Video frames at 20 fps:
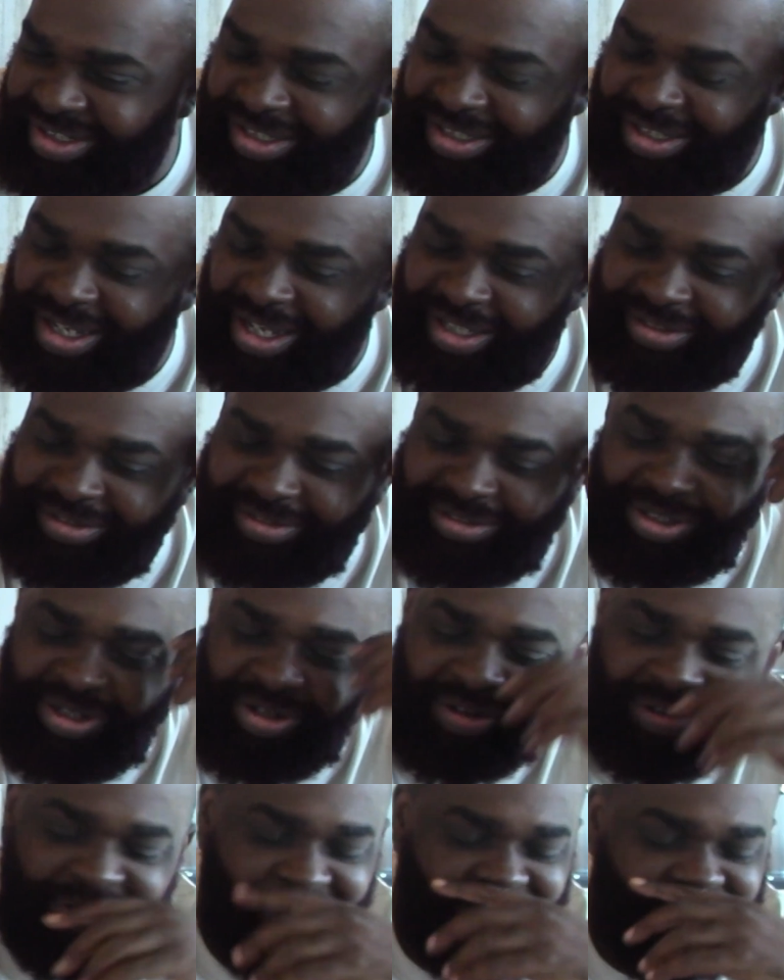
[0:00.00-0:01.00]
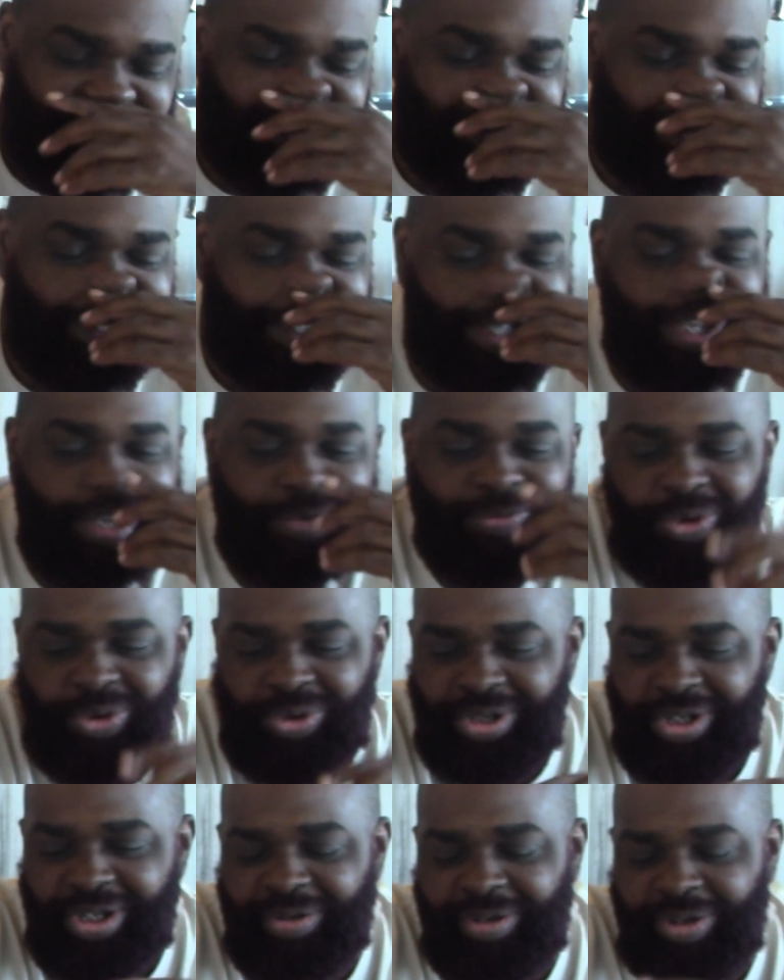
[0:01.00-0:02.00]
And so I
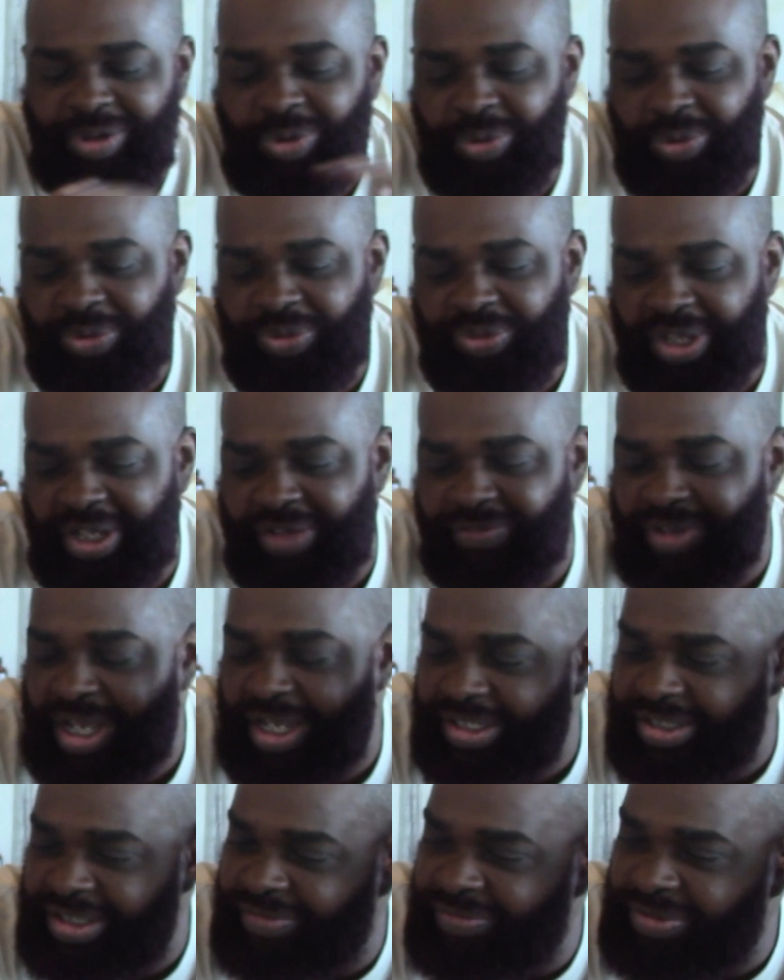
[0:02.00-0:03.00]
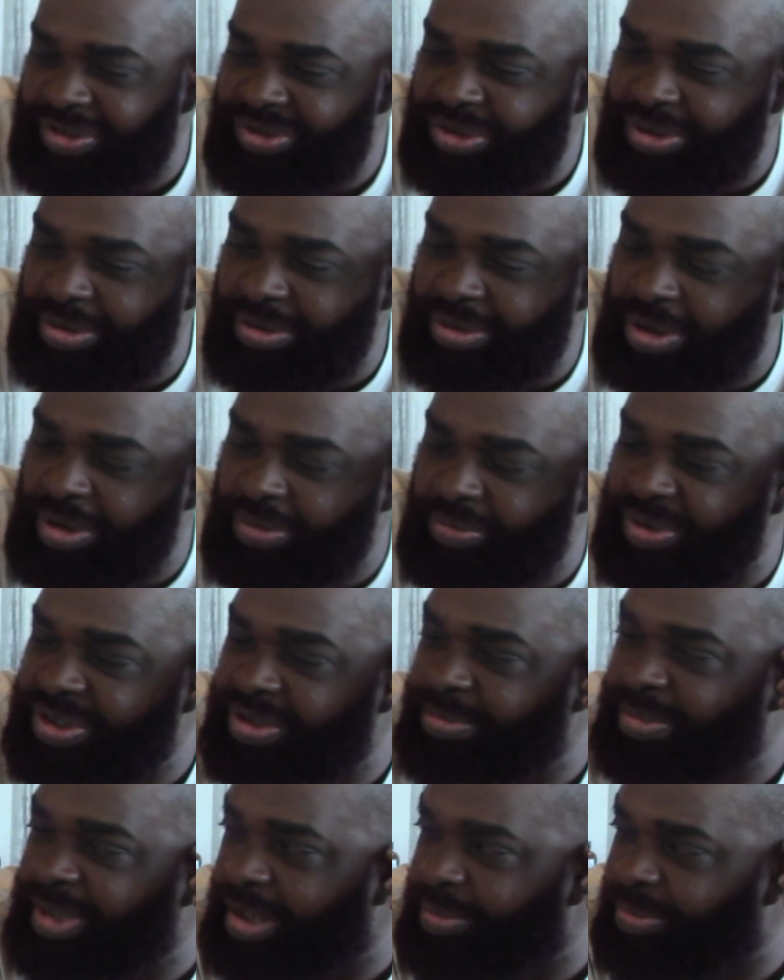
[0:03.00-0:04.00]
wrote a whole thing of the idea of a show called
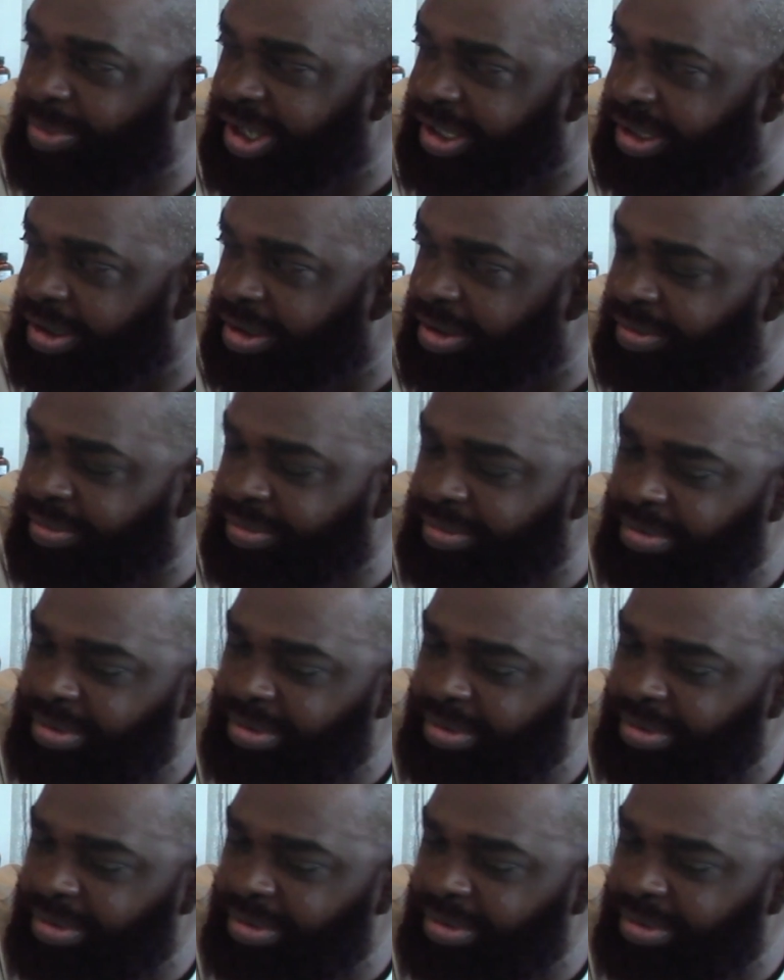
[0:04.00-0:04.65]
Rhythm Lab Radio,